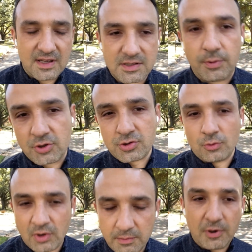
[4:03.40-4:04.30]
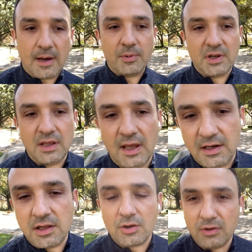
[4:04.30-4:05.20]
as opposed to one property, and
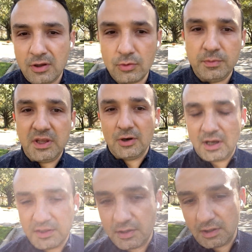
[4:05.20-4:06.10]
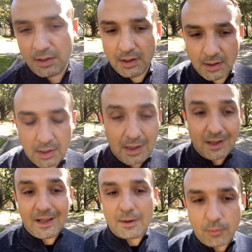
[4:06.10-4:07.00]
he would be under a
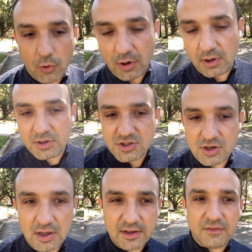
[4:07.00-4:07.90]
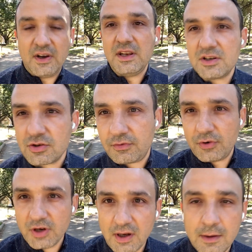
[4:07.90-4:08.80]
lot more solid financial
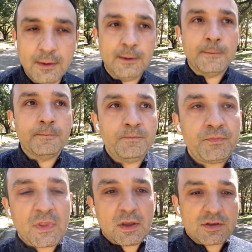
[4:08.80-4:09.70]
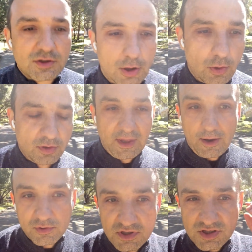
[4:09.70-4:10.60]
footing. So that
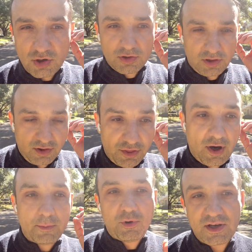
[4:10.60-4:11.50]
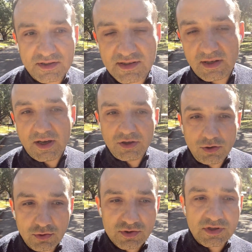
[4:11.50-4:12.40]
was the thought process that I
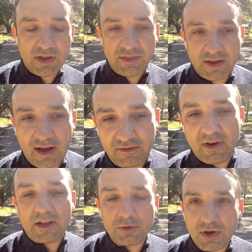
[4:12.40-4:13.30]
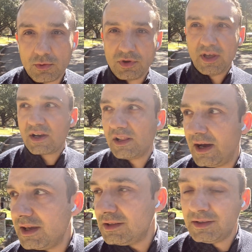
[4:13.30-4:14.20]
used and that I evaluated with that
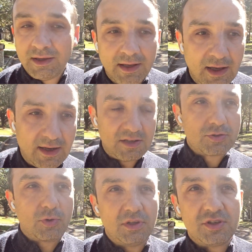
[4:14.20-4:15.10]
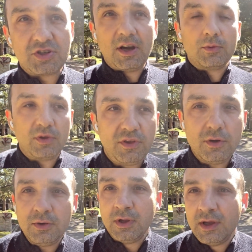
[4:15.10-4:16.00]
client, and I just wanted to share it with
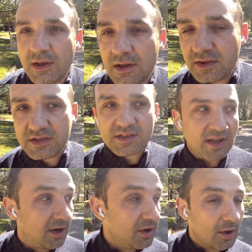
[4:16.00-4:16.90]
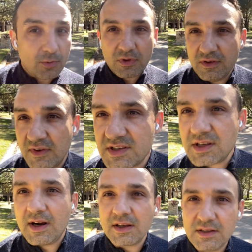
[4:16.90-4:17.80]
you. This is Arion with Investing
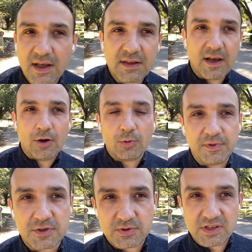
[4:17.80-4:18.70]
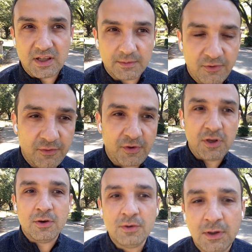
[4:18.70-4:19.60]
Architect. I hope this was helpful for
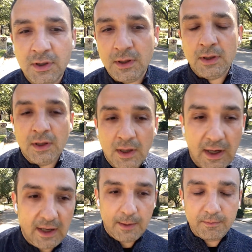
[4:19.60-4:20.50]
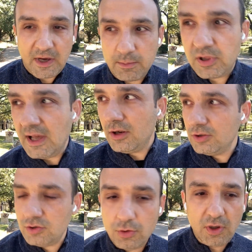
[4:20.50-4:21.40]
you. I plan on
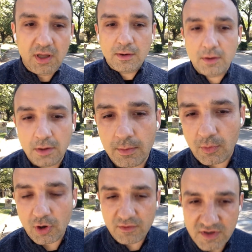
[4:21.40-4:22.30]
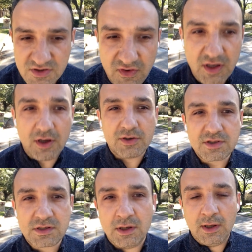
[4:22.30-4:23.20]
doing more of these
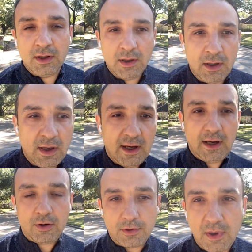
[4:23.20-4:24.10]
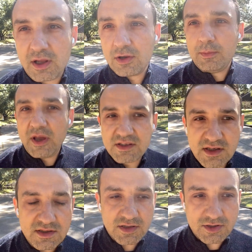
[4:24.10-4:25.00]
videos on a regular
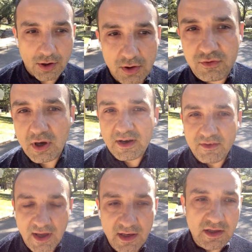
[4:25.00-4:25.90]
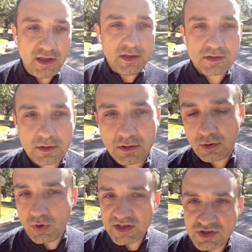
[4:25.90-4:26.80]
basis. So if you have any
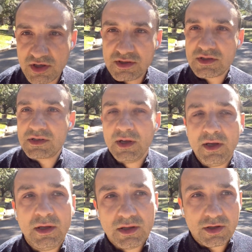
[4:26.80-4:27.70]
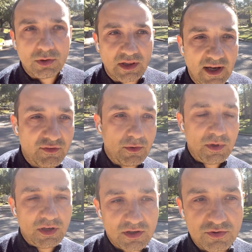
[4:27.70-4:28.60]
questions that you'd like for me
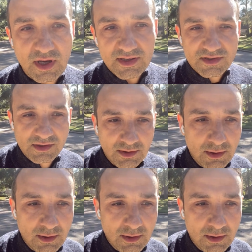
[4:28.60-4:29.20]
to address,